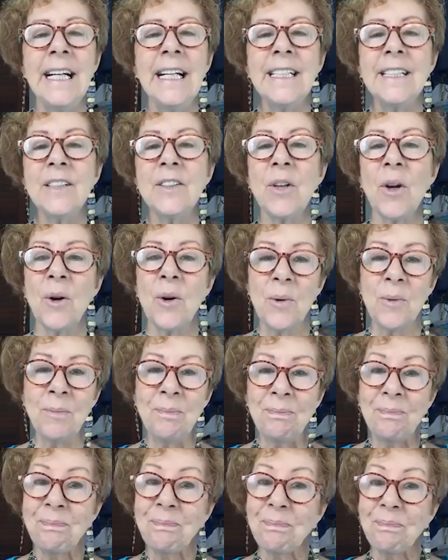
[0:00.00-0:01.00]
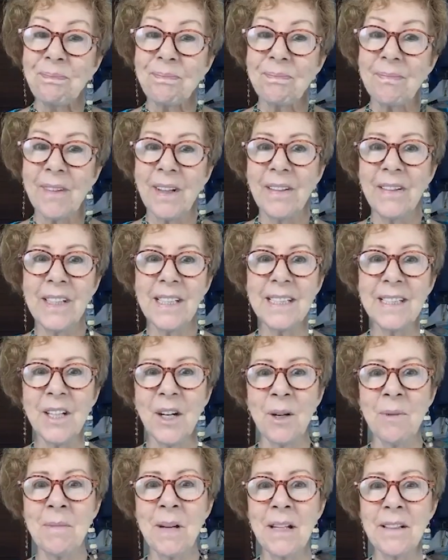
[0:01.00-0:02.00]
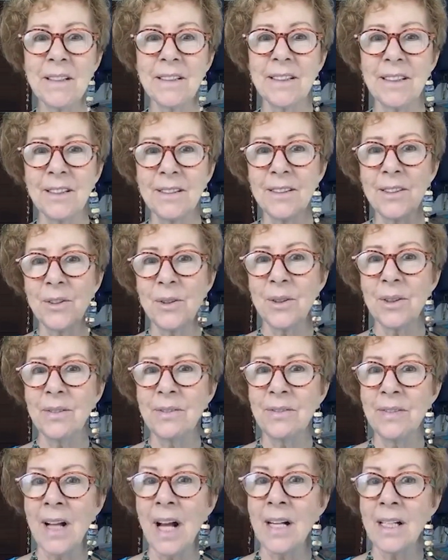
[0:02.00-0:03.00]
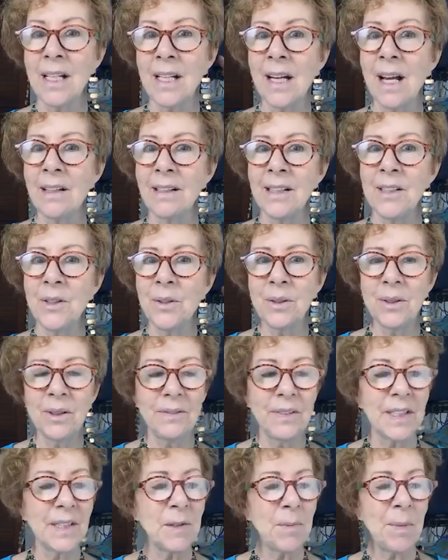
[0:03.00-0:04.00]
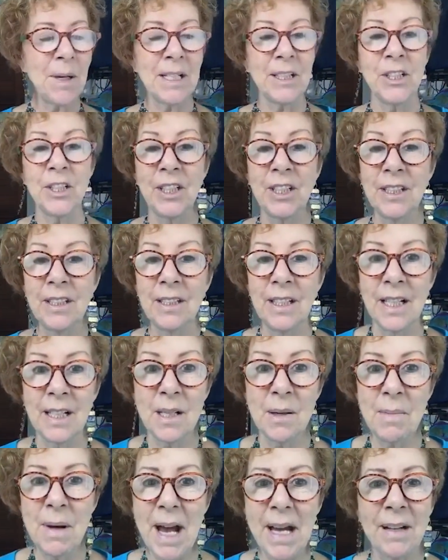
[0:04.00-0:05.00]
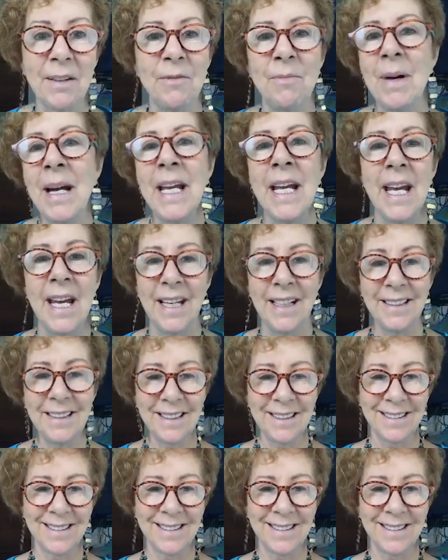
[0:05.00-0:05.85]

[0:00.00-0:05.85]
So, the Star Mothers are sort of knocking on the door of expansion at the back of my head.